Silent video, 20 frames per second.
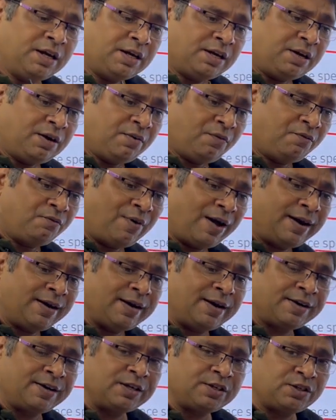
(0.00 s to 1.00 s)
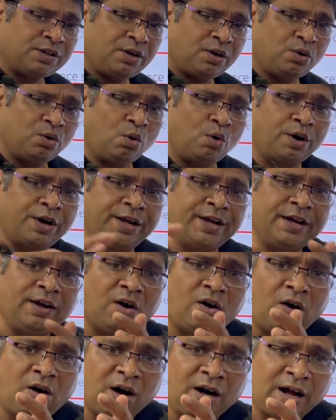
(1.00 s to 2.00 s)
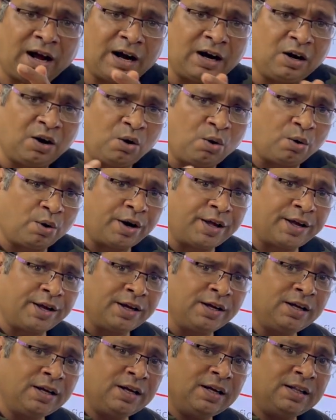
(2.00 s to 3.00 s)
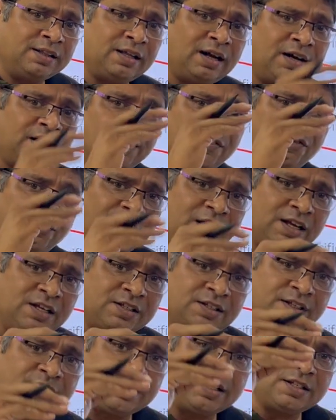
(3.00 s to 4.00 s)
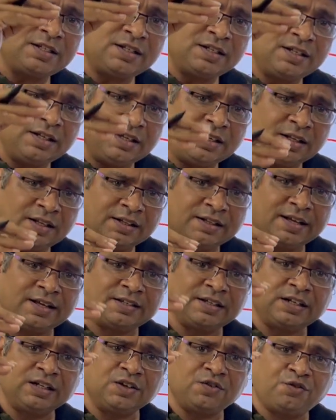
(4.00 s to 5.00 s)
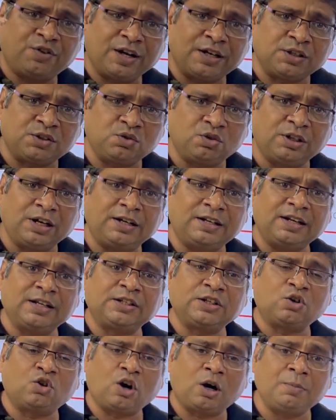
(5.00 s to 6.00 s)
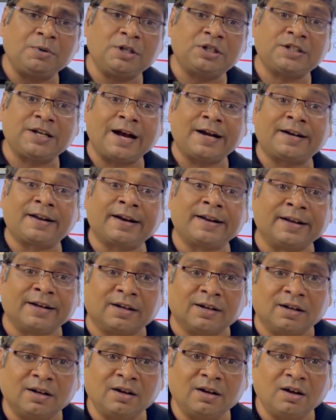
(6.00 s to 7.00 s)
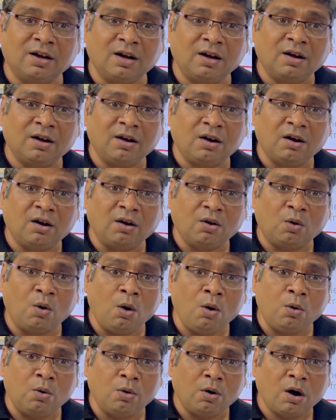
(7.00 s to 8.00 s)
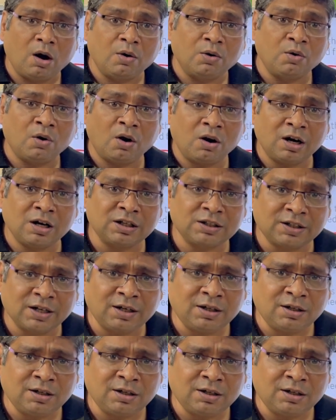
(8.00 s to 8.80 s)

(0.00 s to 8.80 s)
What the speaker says: when it is loading or unloading, the difference is, there is a difference, so that there will not be chattering. Oh, you don't understand?